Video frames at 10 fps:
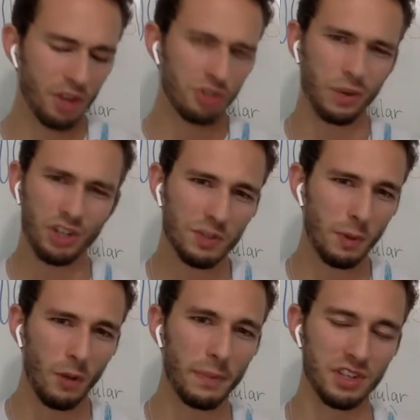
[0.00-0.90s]
So, in a
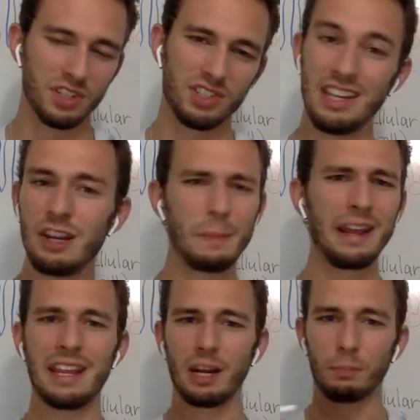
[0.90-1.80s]
small business, say you're
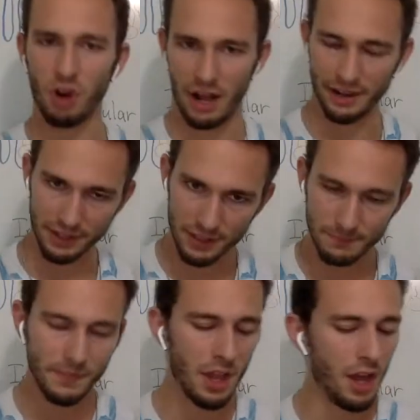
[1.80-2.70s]
making a product,